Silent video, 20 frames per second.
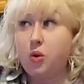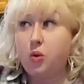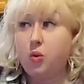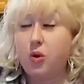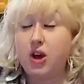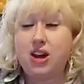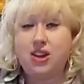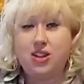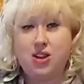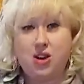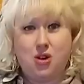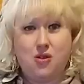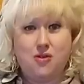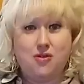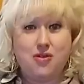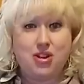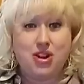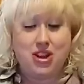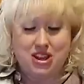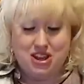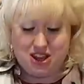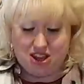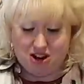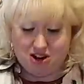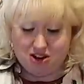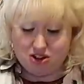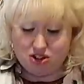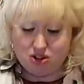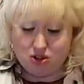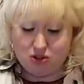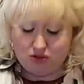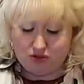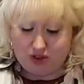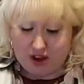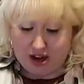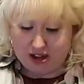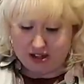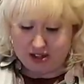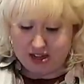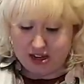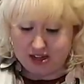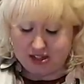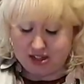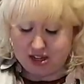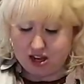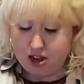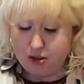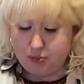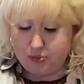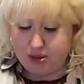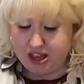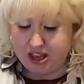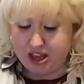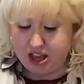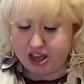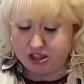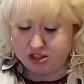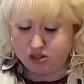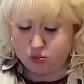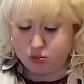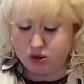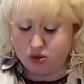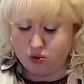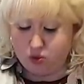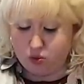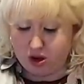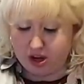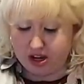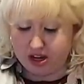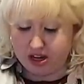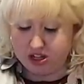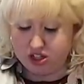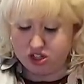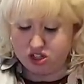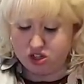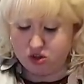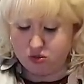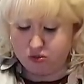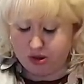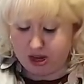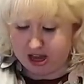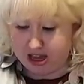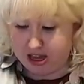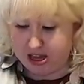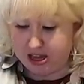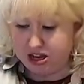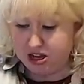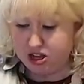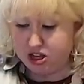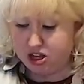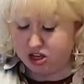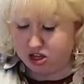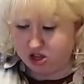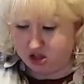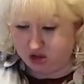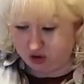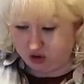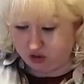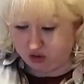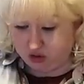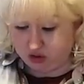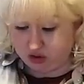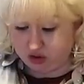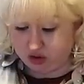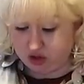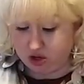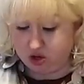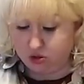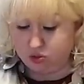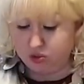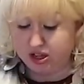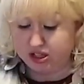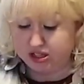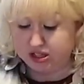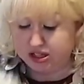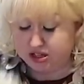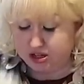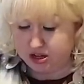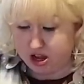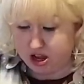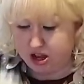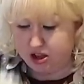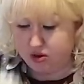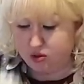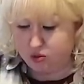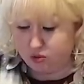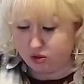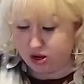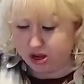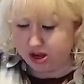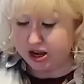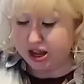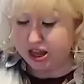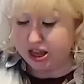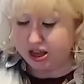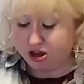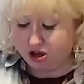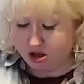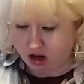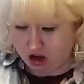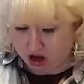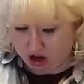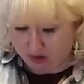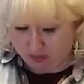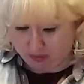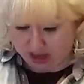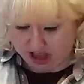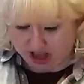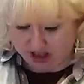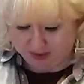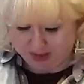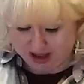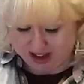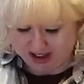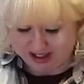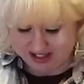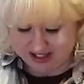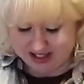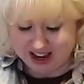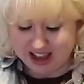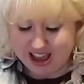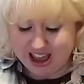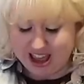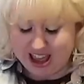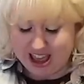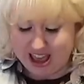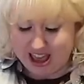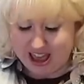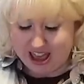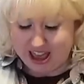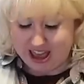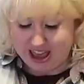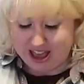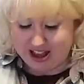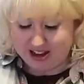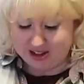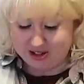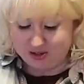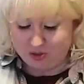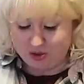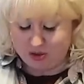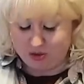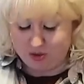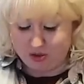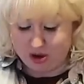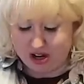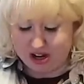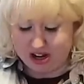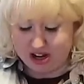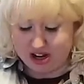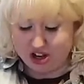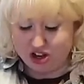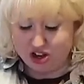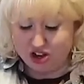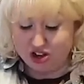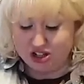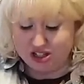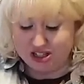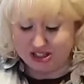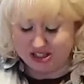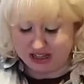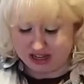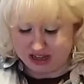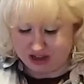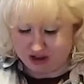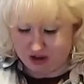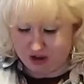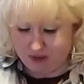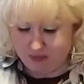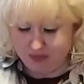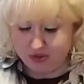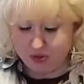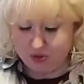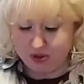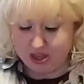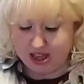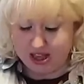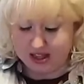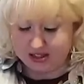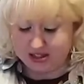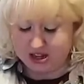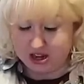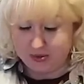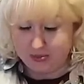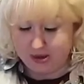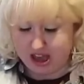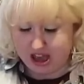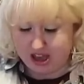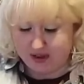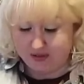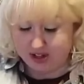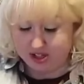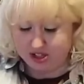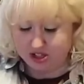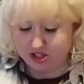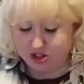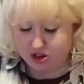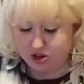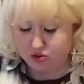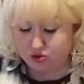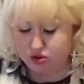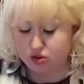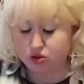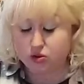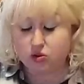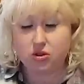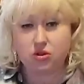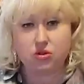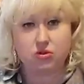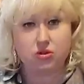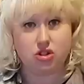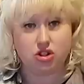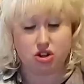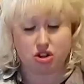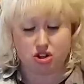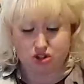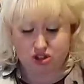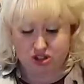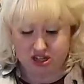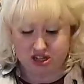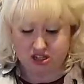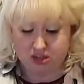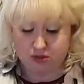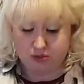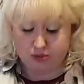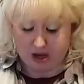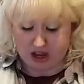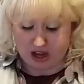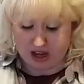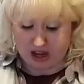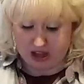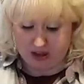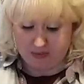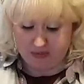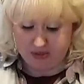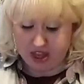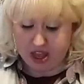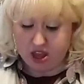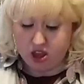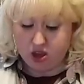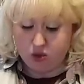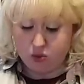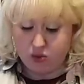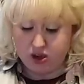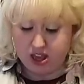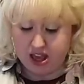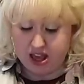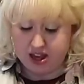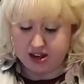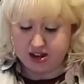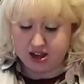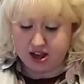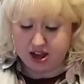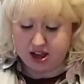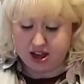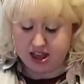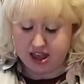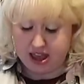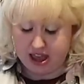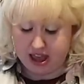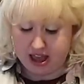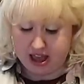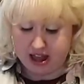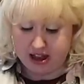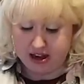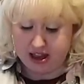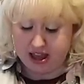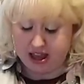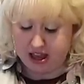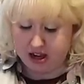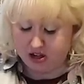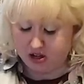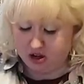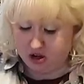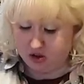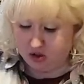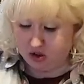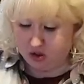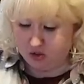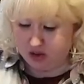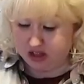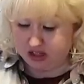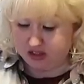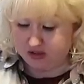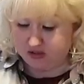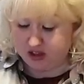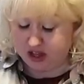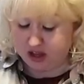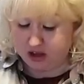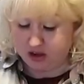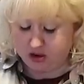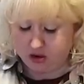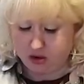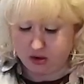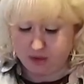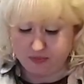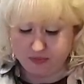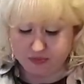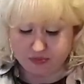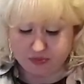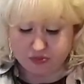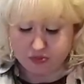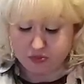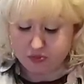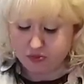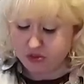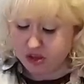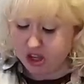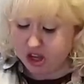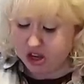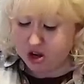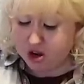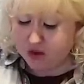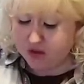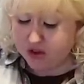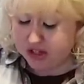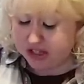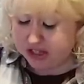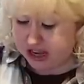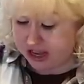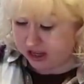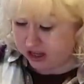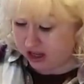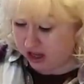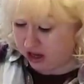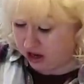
well over a year to find it because we wanted to buy it used. We did not want a car payment. and we wanted a good deal. We ended up having to go to New Jersey to buy it. We had not had a new to us vehicle in over ten